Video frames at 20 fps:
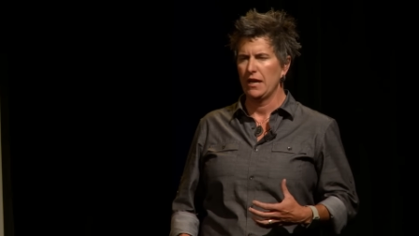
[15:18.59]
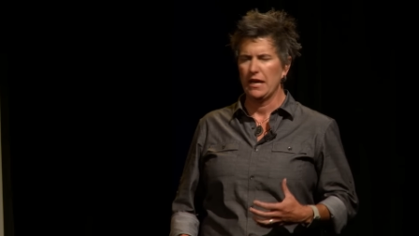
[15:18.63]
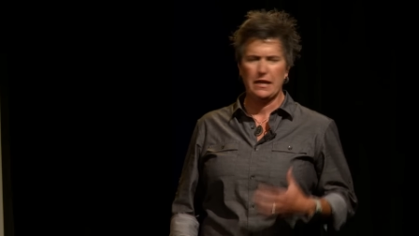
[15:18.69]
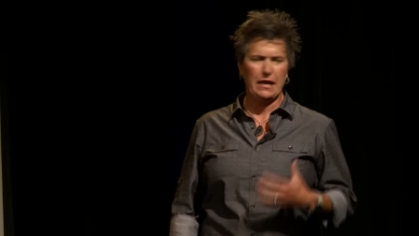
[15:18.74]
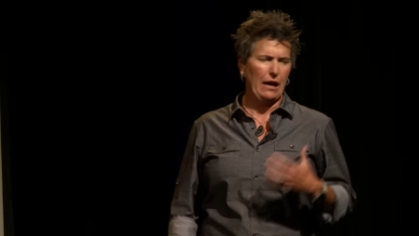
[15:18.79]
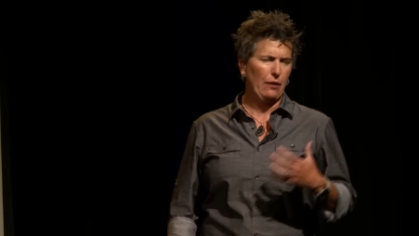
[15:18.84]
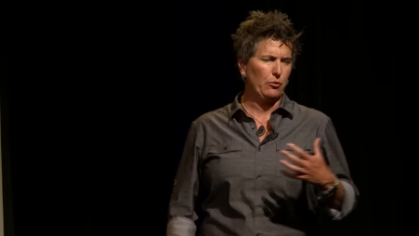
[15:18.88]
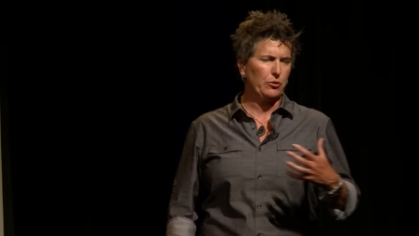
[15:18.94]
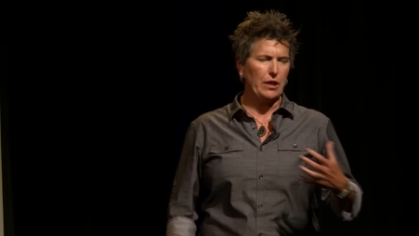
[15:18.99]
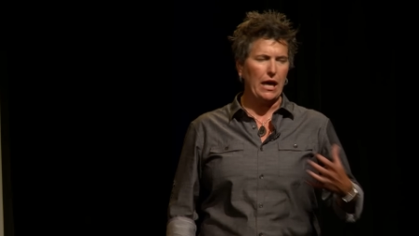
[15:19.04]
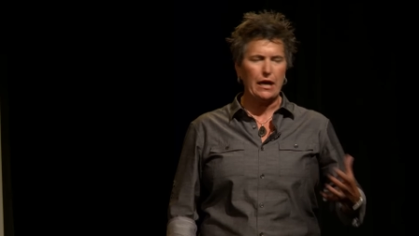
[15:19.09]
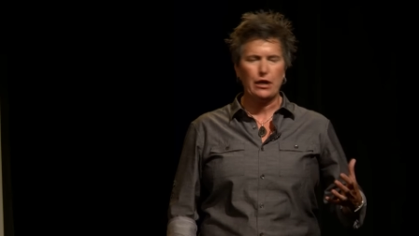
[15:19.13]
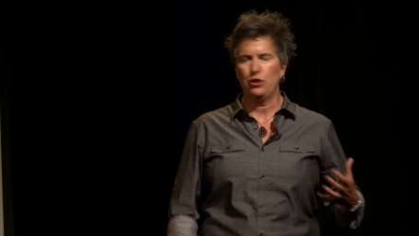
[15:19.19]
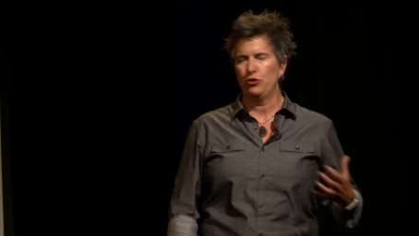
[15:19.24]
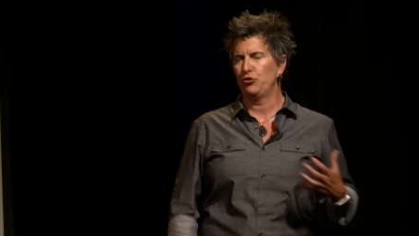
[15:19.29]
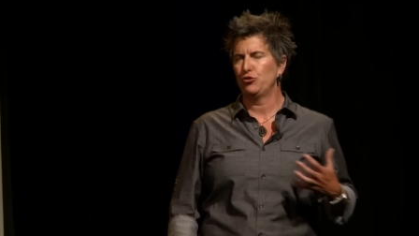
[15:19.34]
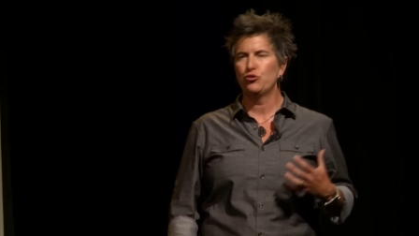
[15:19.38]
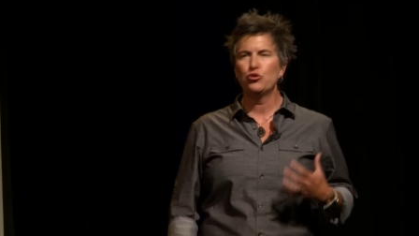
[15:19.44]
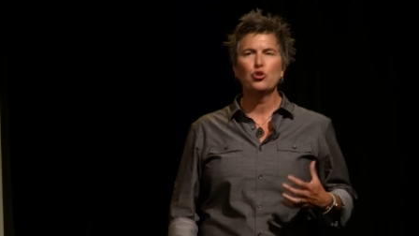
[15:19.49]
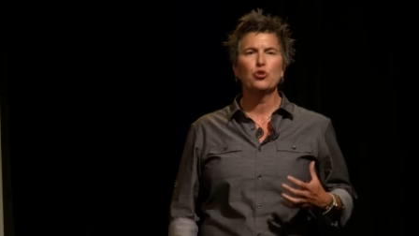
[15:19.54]
And I will not
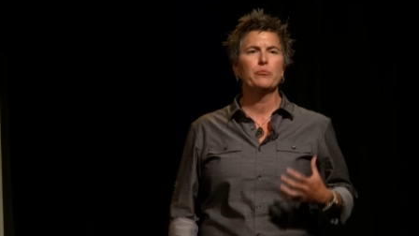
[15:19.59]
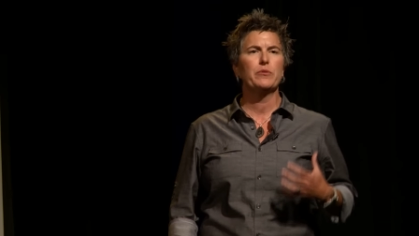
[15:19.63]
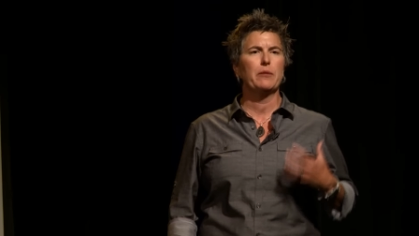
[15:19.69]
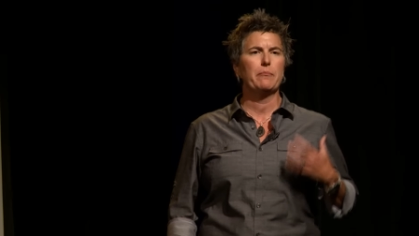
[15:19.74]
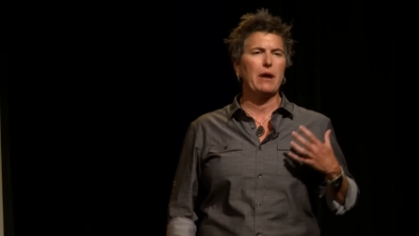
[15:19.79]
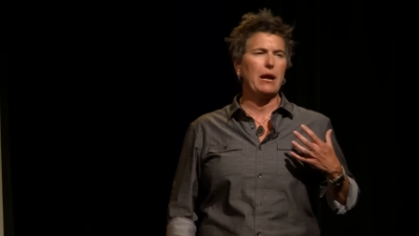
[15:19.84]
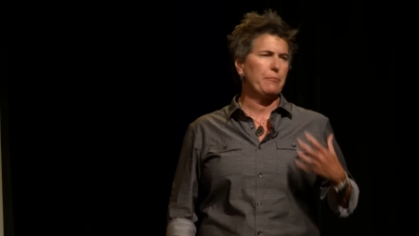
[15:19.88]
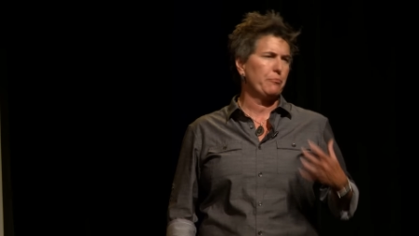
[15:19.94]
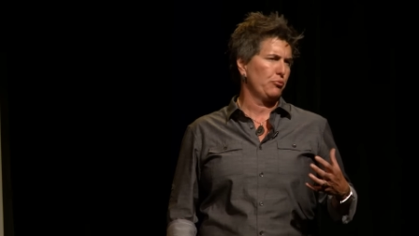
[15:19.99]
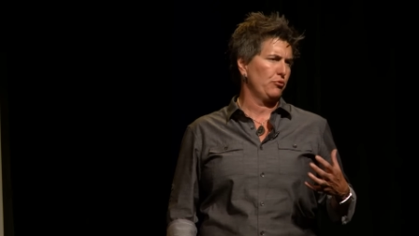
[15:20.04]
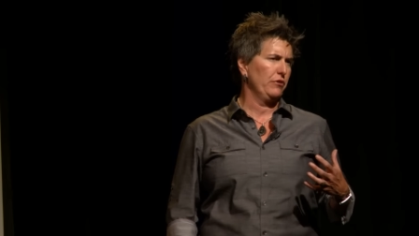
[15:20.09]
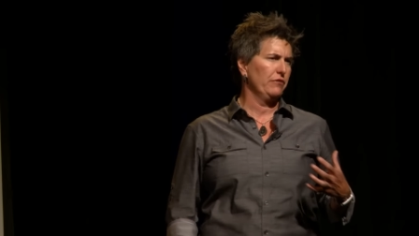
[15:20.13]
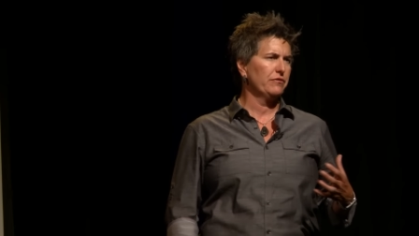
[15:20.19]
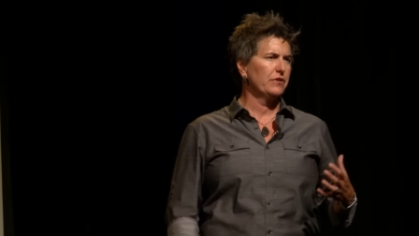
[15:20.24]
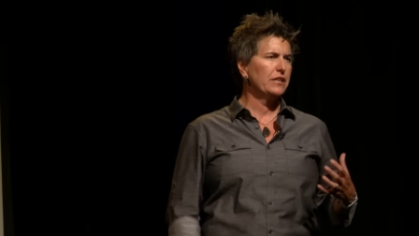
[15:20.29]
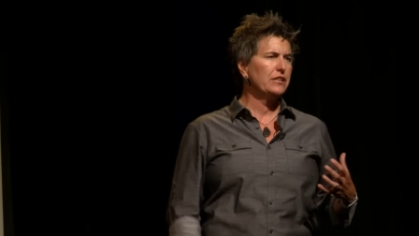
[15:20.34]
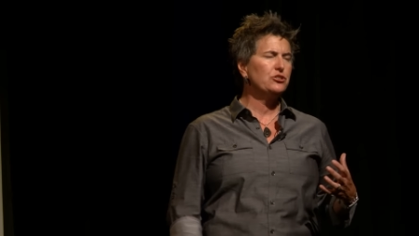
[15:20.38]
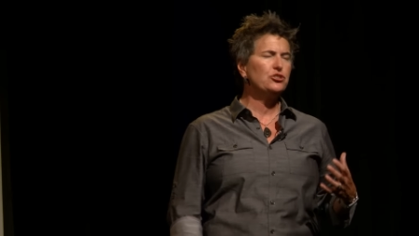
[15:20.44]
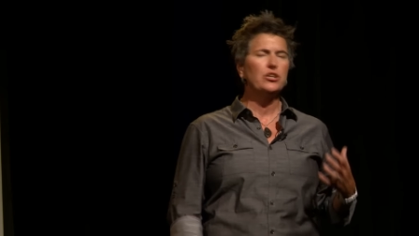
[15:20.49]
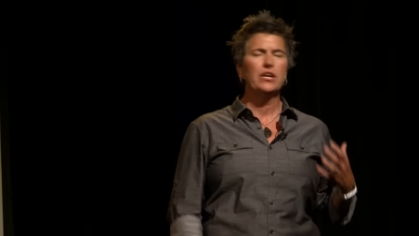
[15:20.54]
assume that my
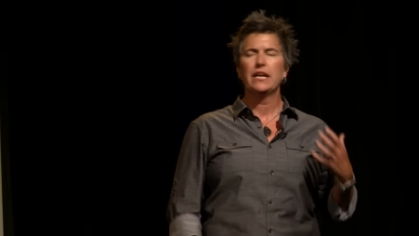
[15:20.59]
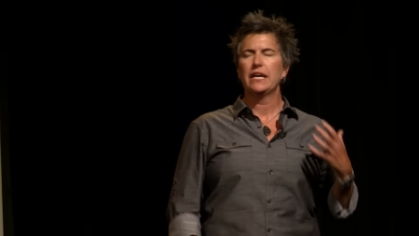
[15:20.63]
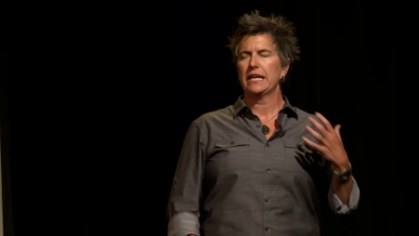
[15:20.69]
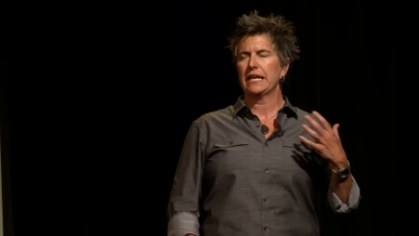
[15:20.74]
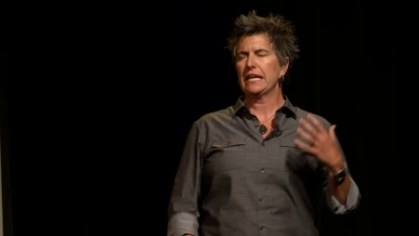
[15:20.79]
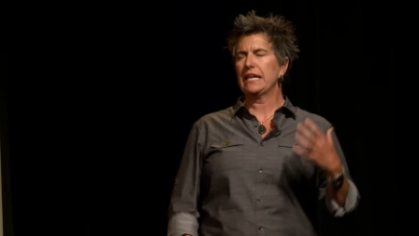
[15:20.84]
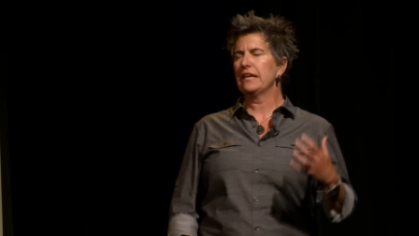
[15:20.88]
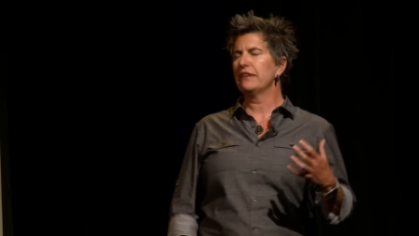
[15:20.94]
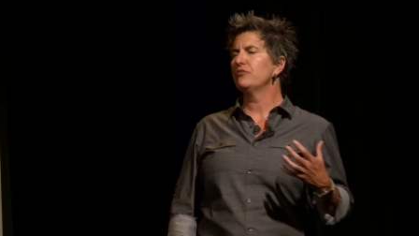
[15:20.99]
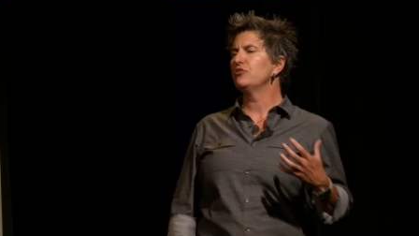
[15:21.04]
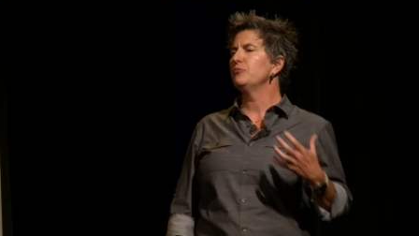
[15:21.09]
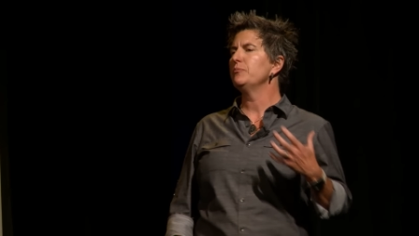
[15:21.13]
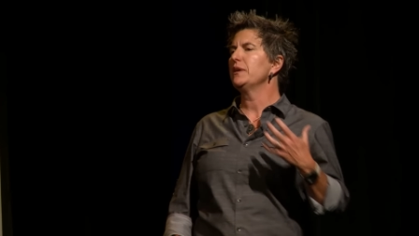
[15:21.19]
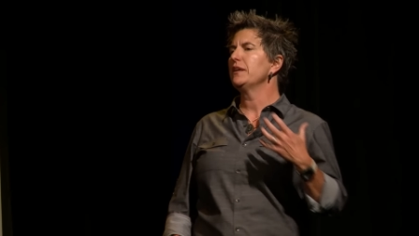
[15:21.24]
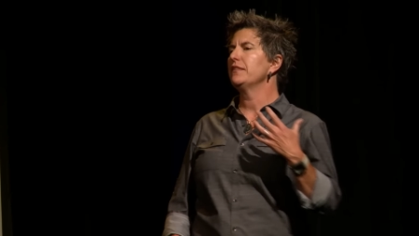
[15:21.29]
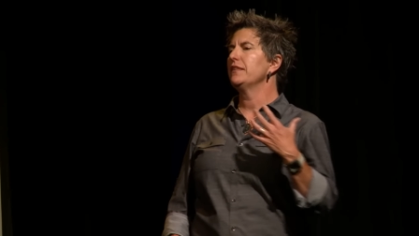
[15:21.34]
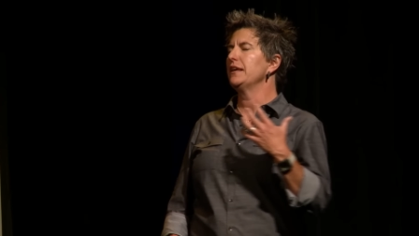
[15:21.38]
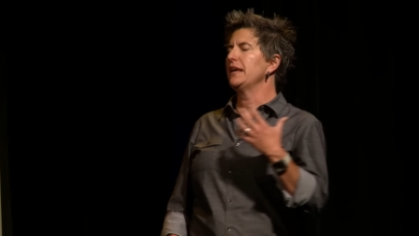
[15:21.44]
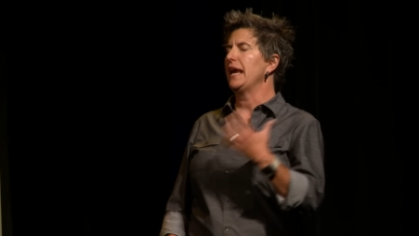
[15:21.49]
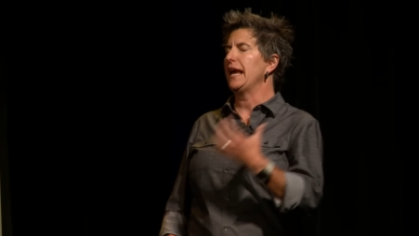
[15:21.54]
privilege gives me
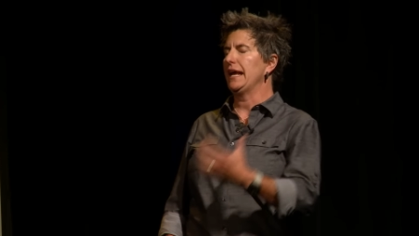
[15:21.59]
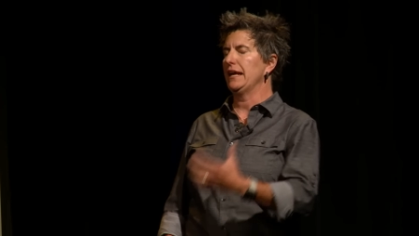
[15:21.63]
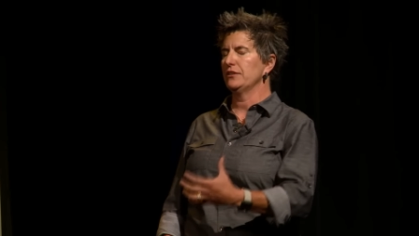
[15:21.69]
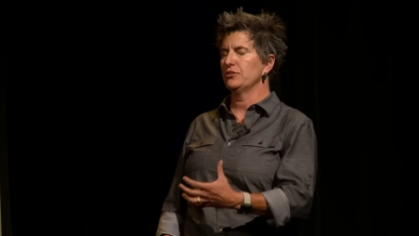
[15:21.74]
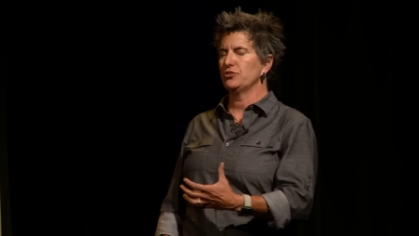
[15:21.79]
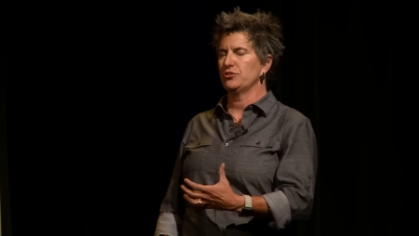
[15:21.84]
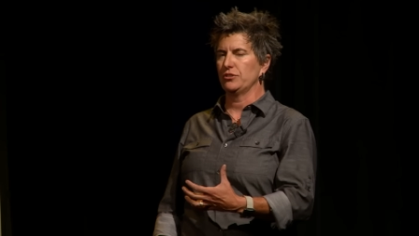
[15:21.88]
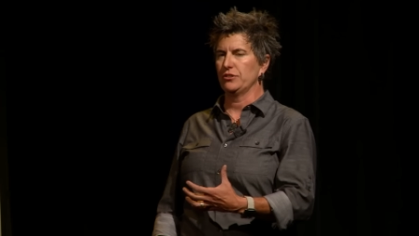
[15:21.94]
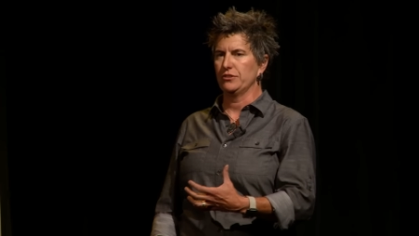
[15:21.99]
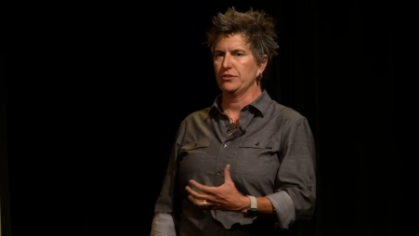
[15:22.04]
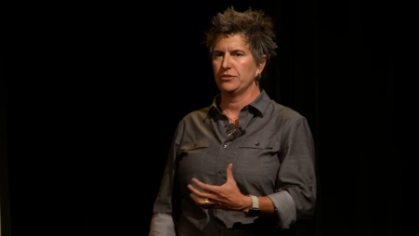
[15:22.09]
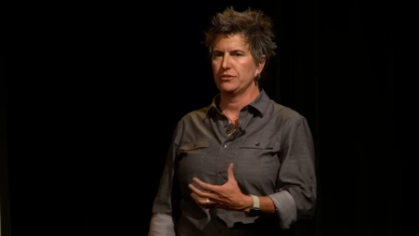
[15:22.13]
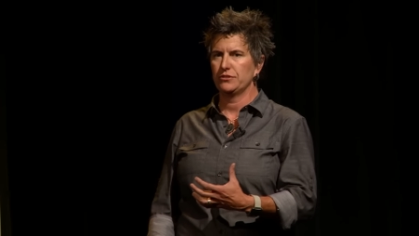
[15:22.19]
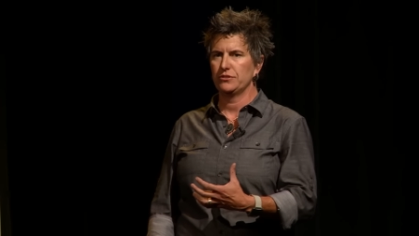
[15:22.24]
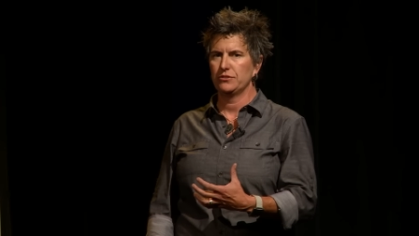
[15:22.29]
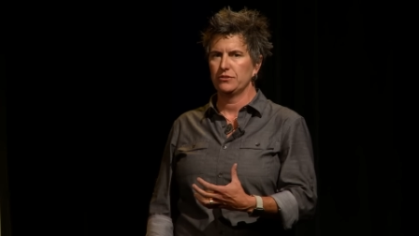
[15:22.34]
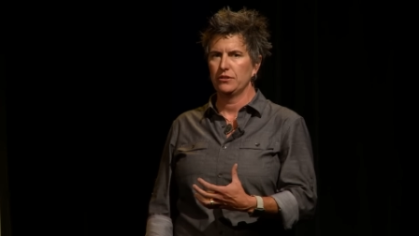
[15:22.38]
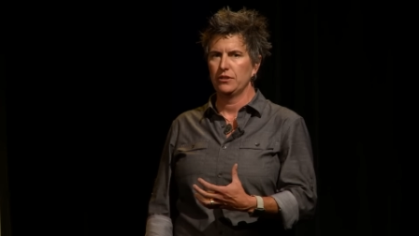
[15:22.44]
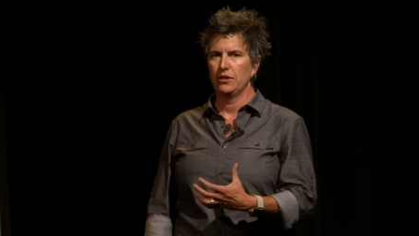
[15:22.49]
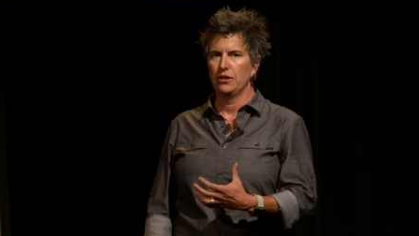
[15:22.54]
the answers